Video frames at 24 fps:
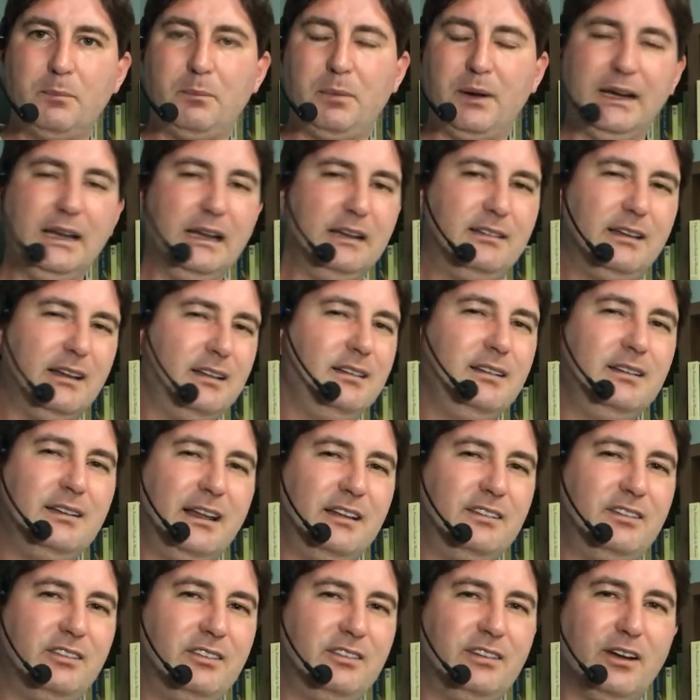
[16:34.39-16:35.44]
but it didn't
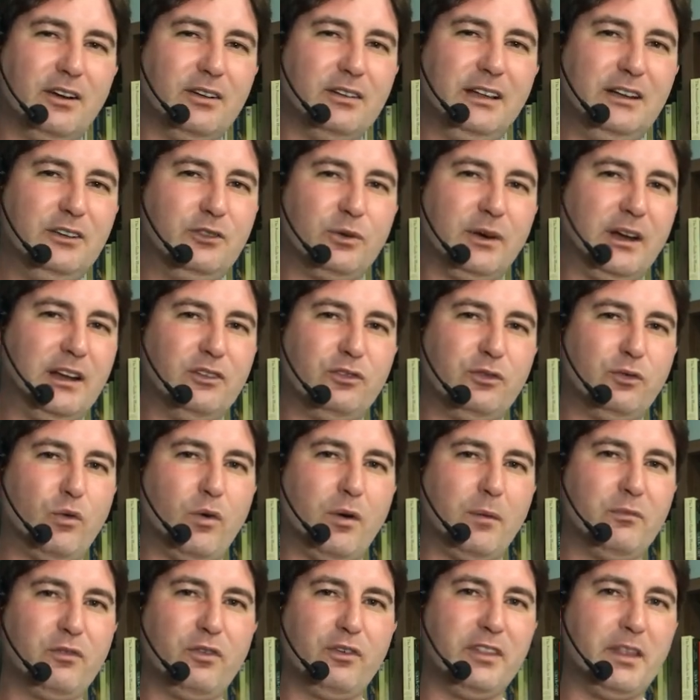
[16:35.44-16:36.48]
necessarily
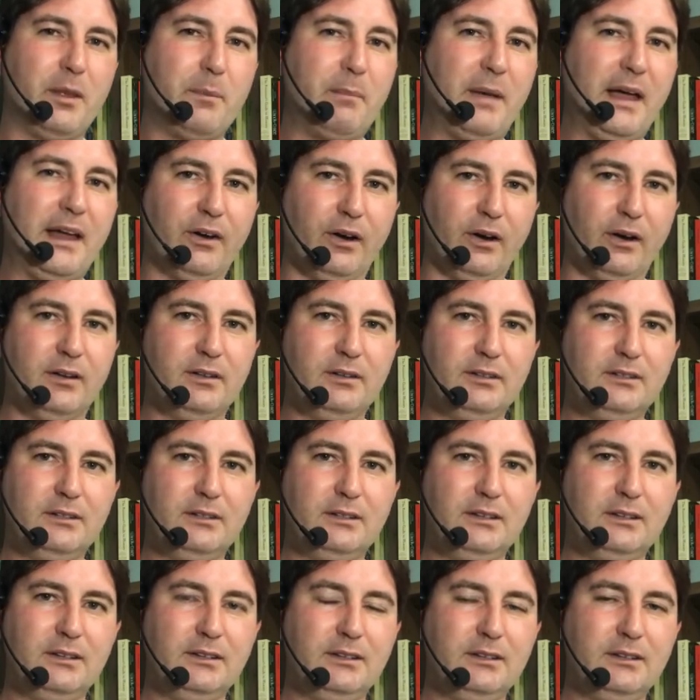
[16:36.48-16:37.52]
transform for the better
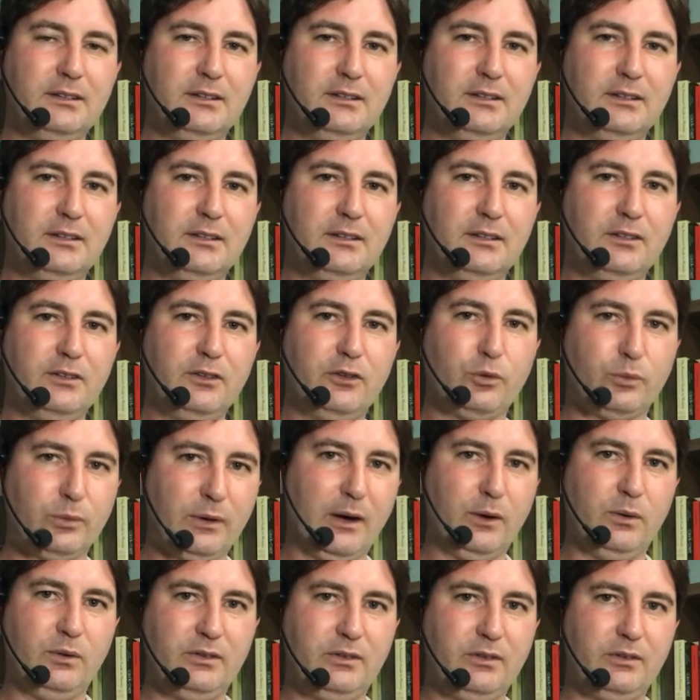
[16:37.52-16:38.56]

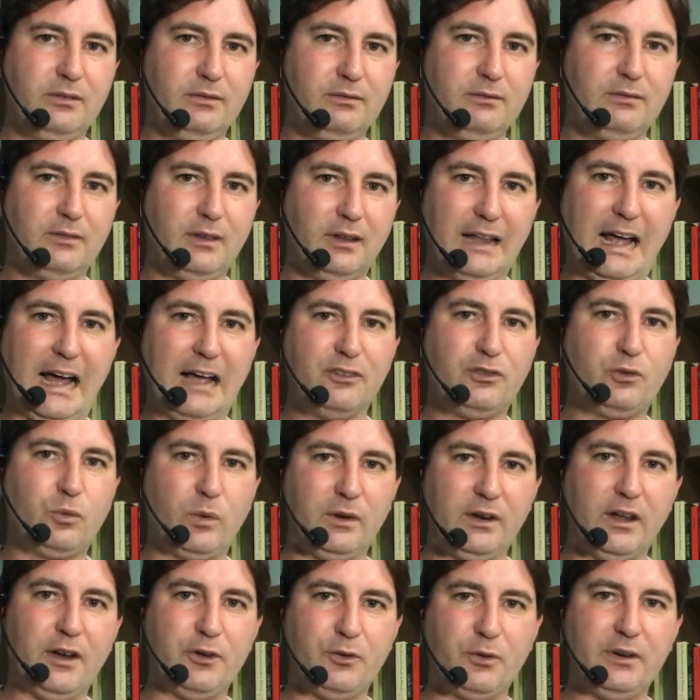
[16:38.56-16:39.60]
throughout the last
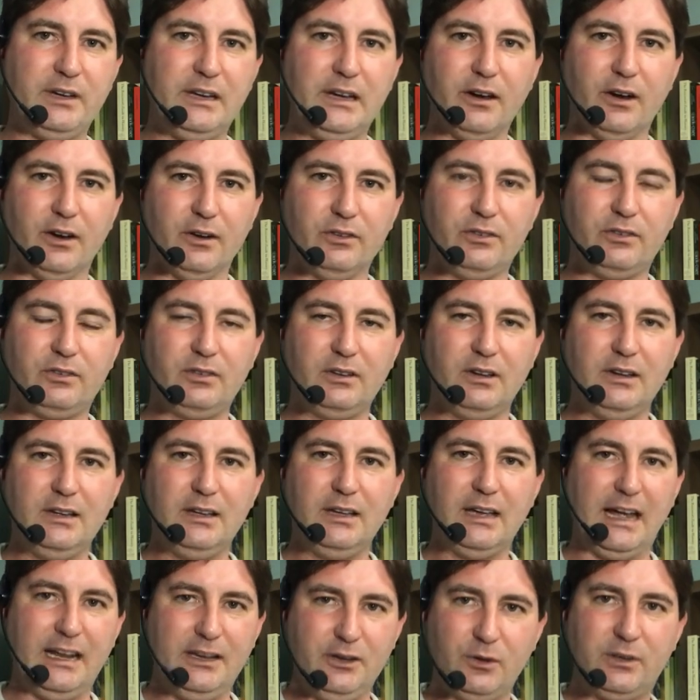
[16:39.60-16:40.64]
100 years.
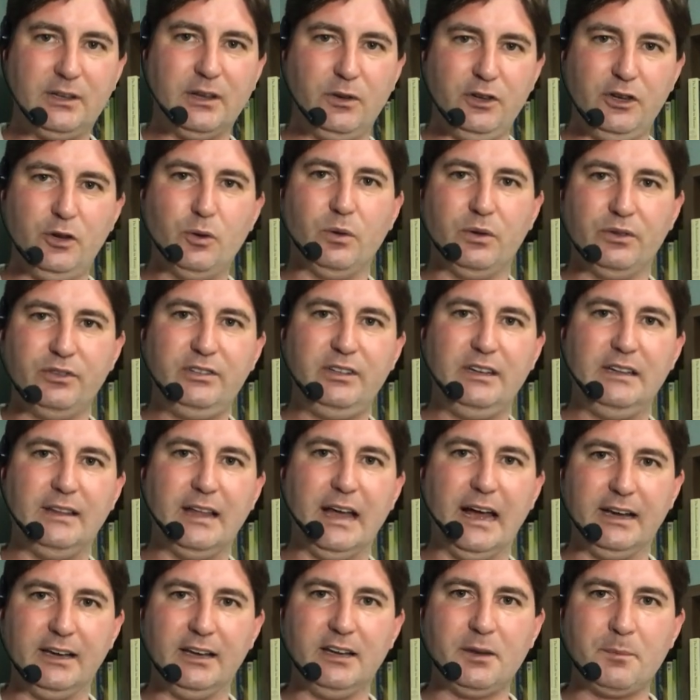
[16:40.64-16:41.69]
And you, can, you will see
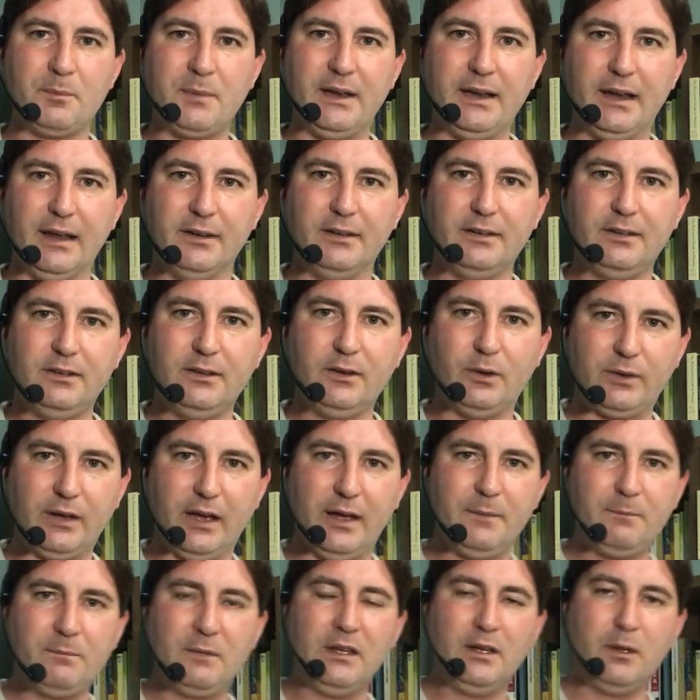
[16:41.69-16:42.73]
that in a minute,
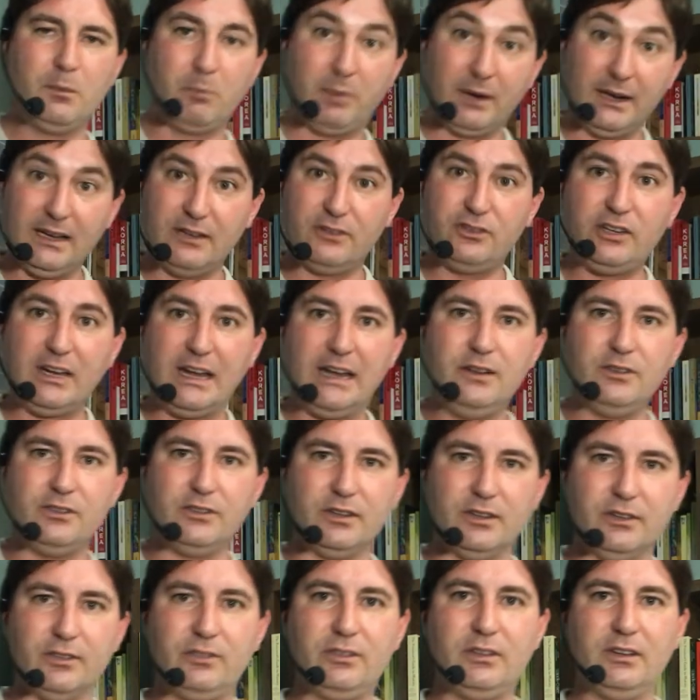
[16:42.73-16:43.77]
okay? But it
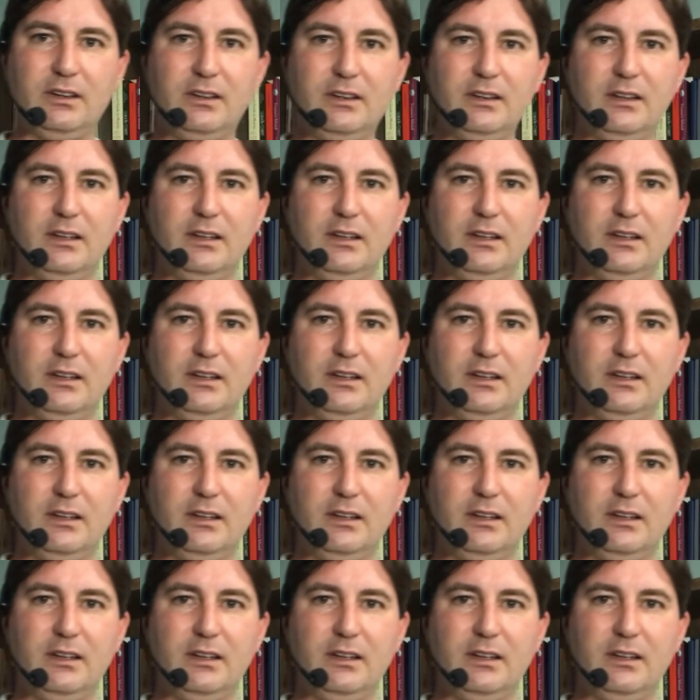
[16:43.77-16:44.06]
changes